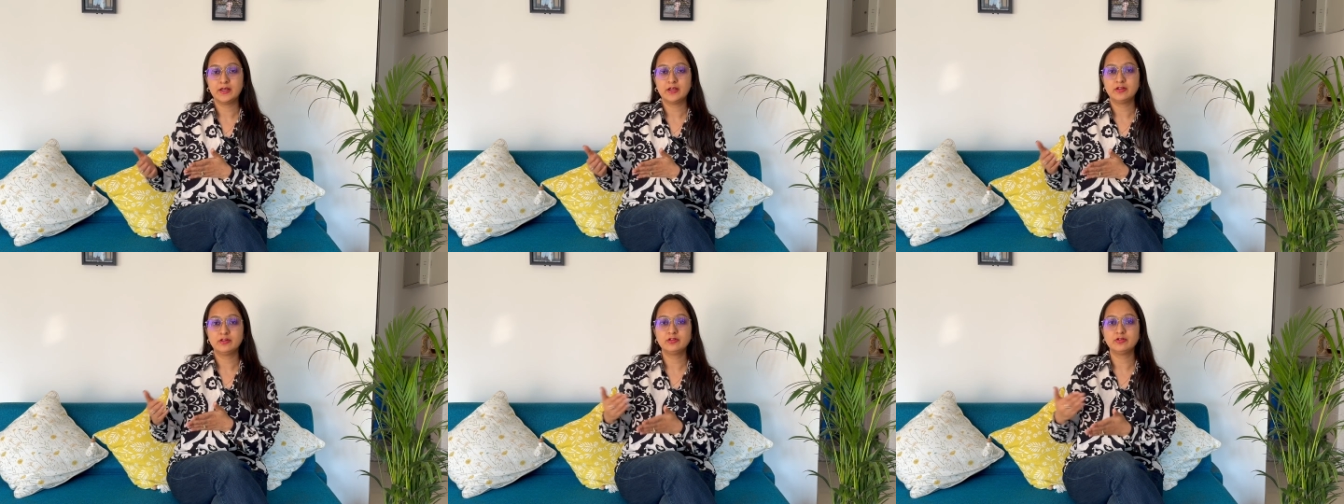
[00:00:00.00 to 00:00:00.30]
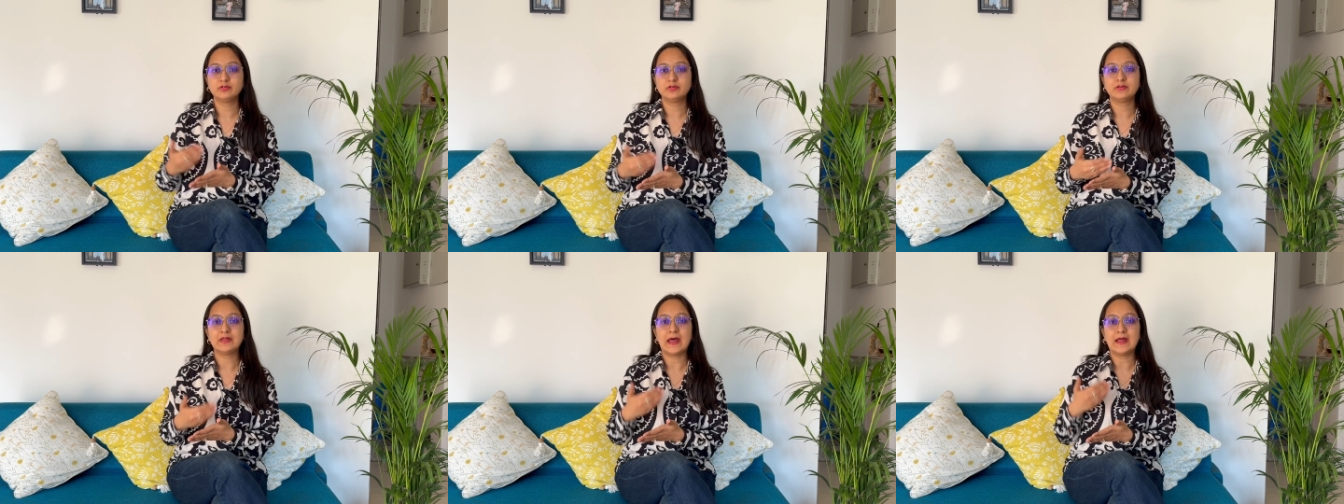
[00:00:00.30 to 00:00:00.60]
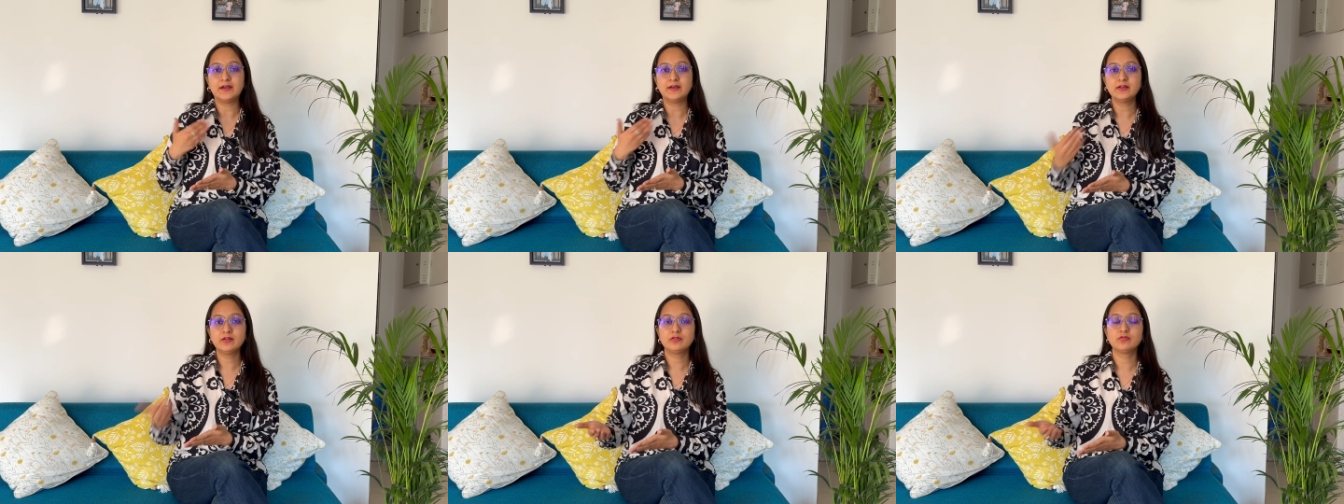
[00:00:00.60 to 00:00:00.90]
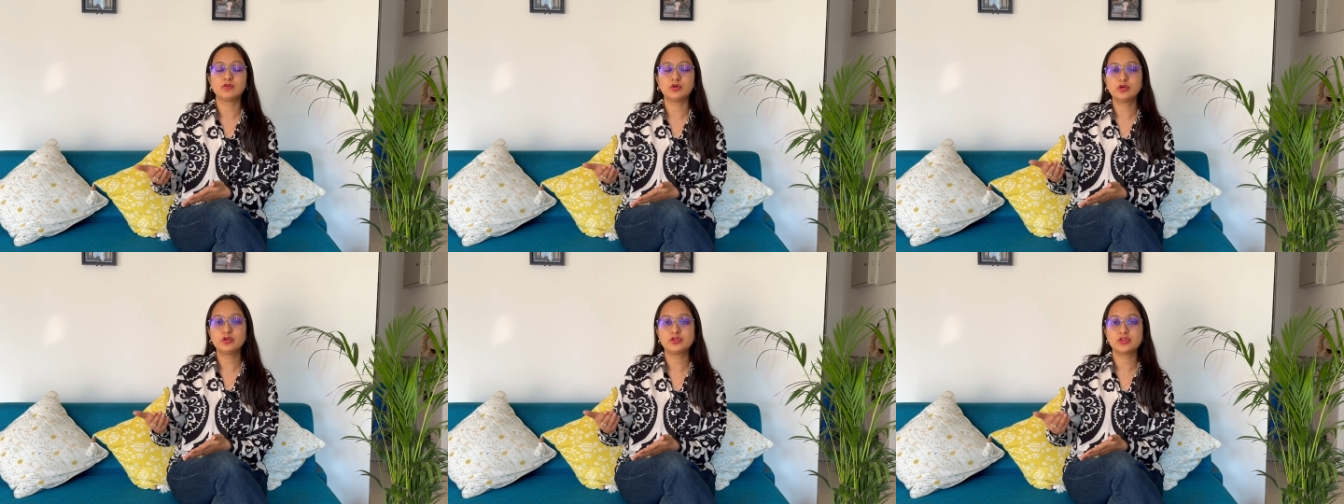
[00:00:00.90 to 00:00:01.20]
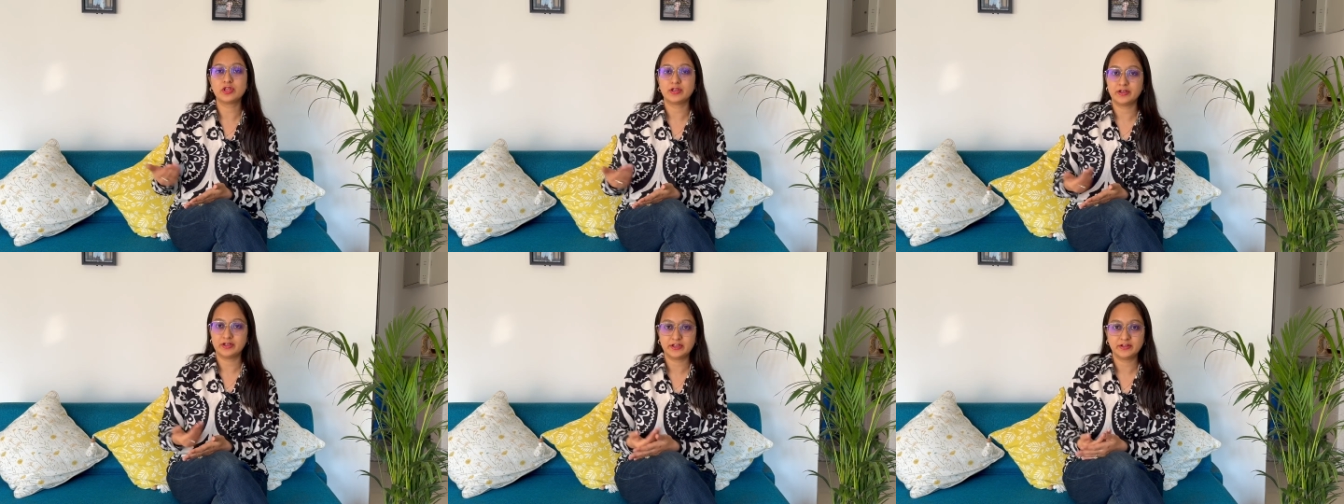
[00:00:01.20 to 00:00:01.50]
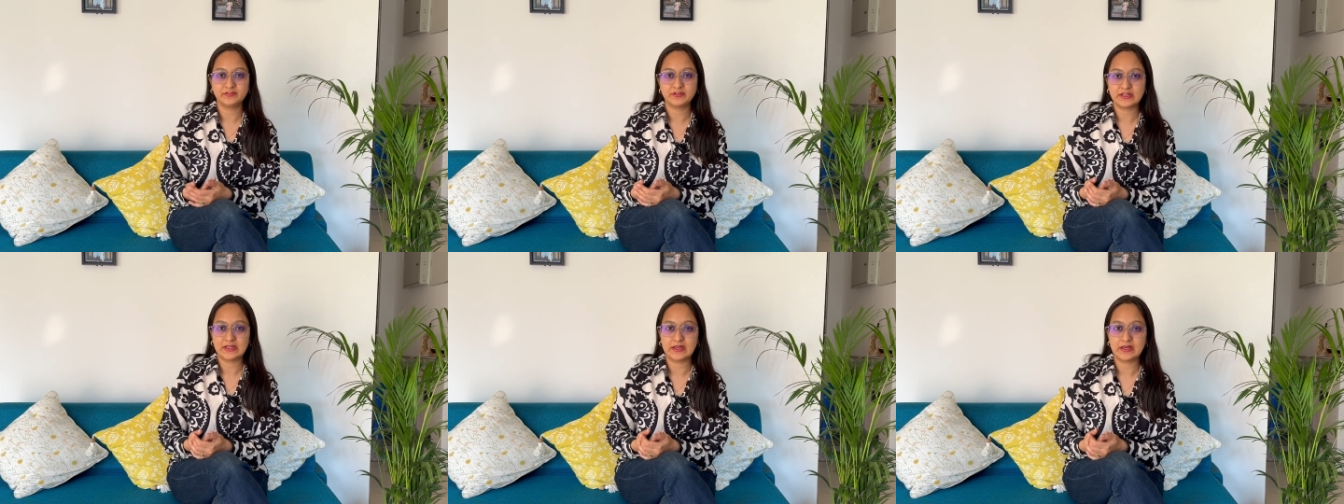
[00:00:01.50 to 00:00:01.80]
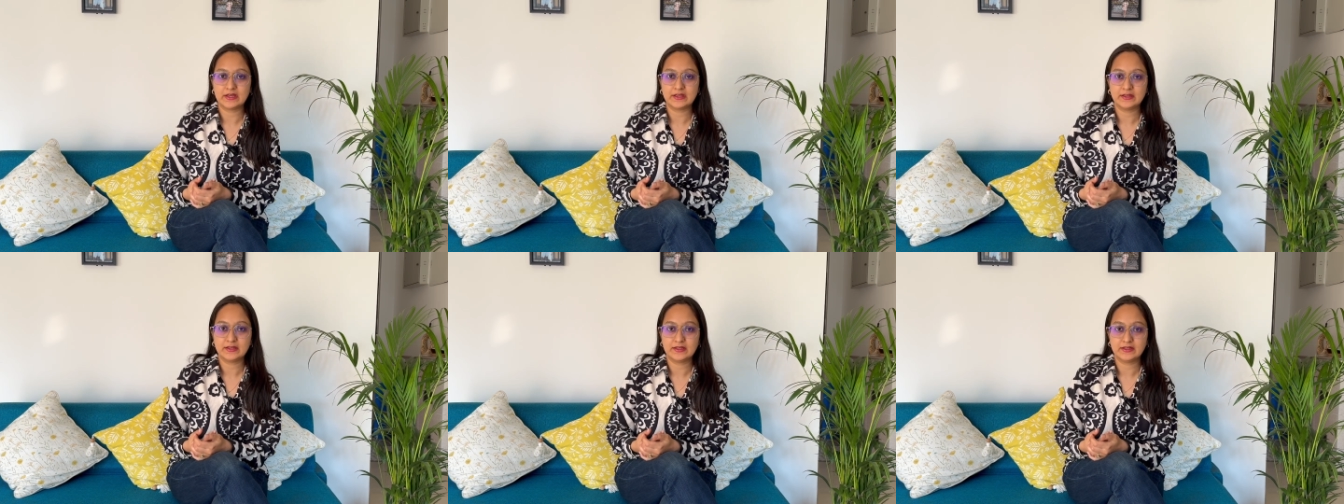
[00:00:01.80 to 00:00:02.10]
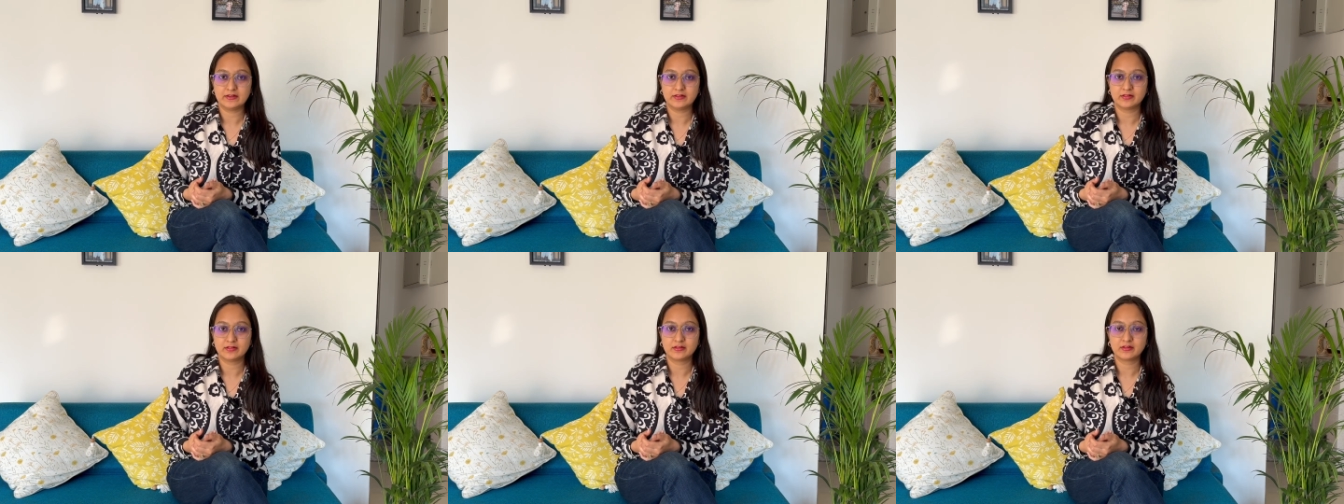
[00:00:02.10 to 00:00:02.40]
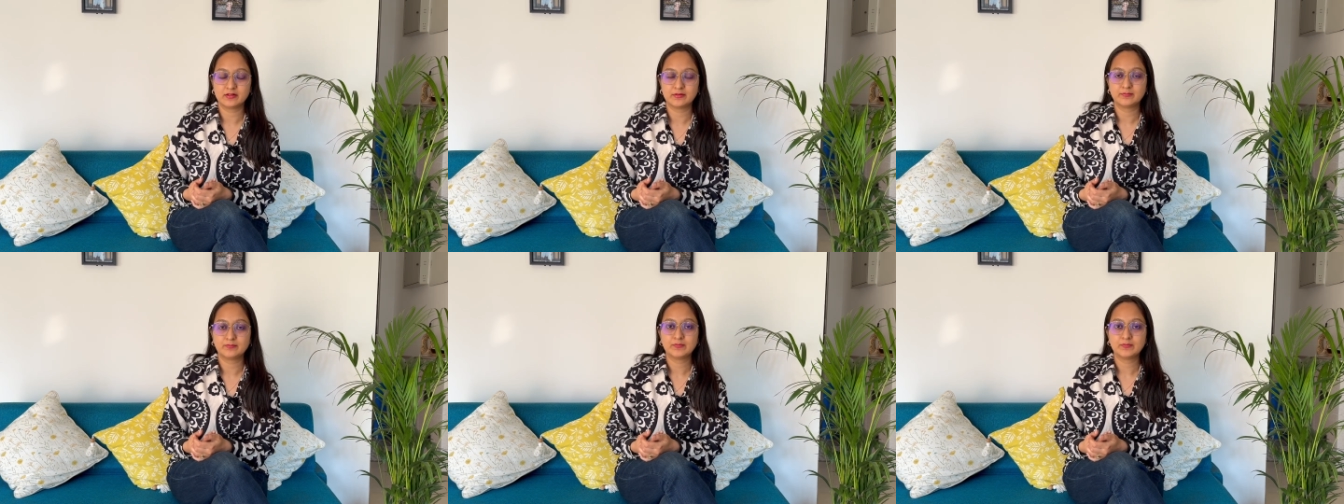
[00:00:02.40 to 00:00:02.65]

So that is what generative AI is.